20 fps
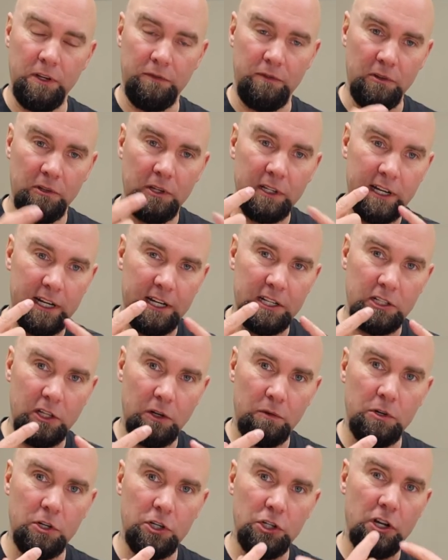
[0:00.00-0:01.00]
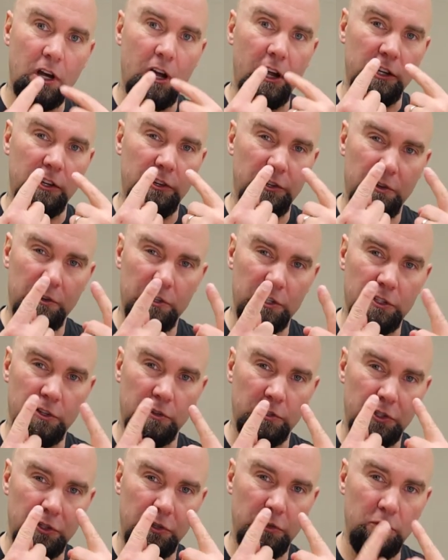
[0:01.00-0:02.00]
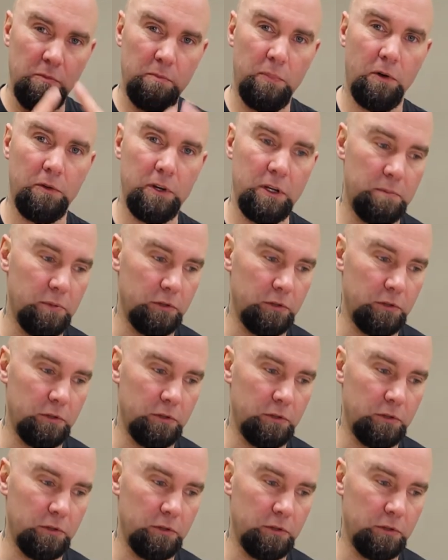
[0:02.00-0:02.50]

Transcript: if you look at his lower jaw, you'll notice those two bony